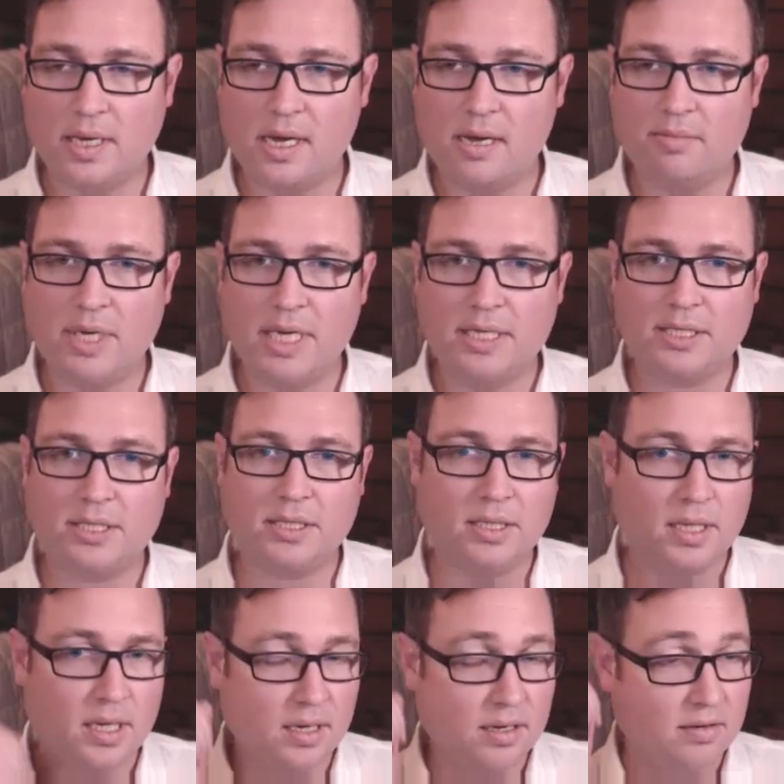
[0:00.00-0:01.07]
So the
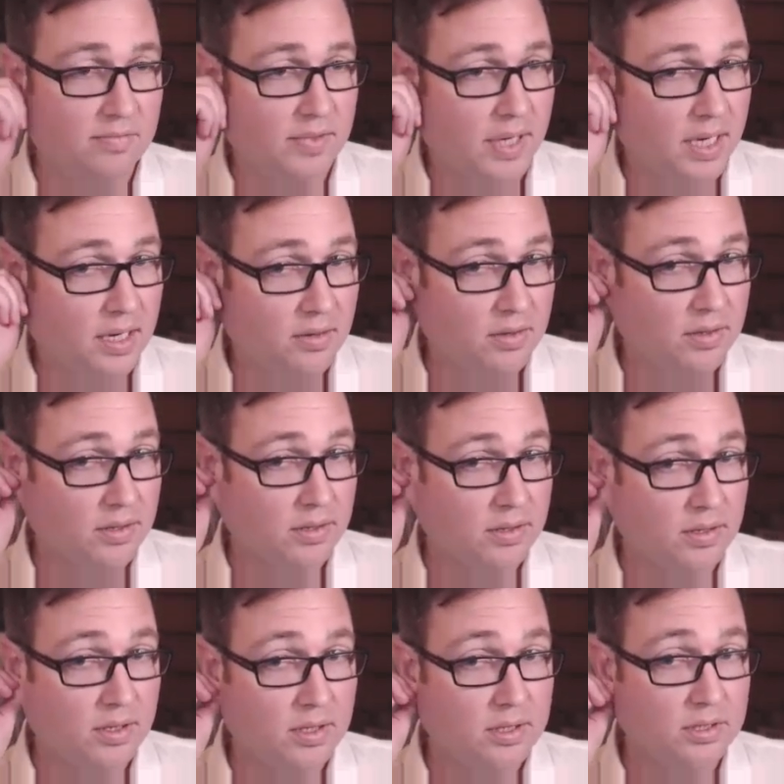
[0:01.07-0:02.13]
combination of
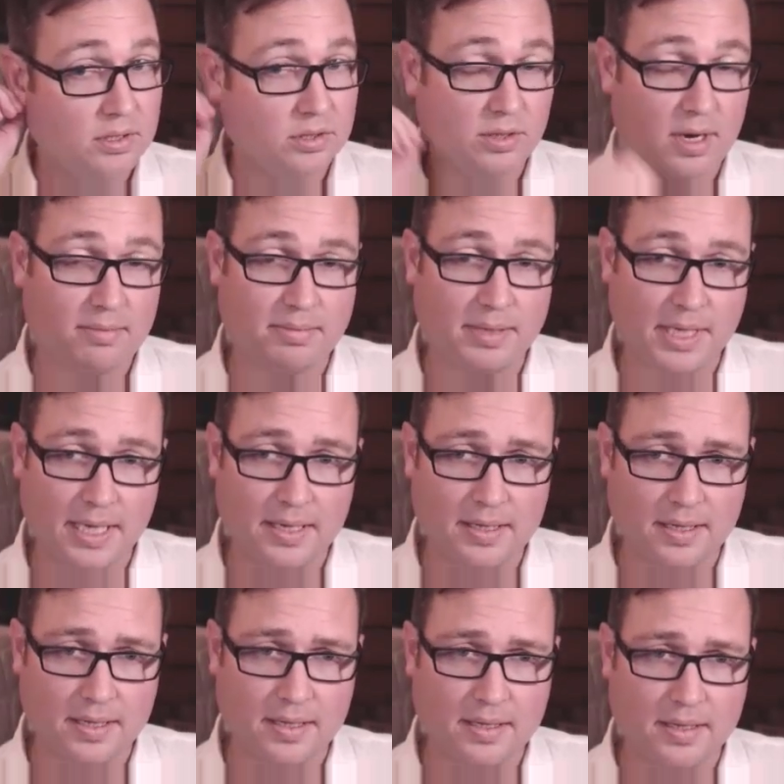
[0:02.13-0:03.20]
our
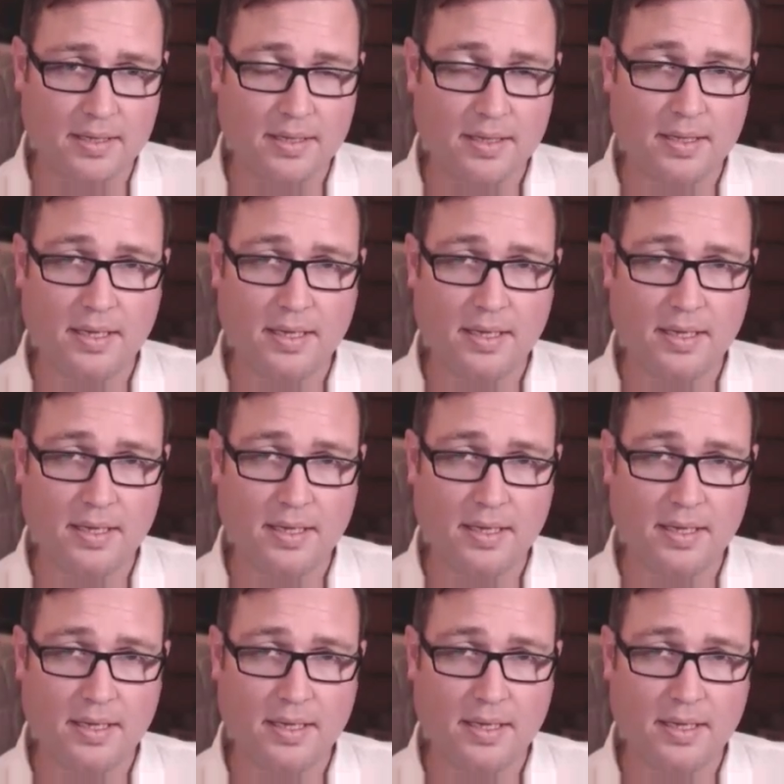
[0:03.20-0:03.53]
dropping it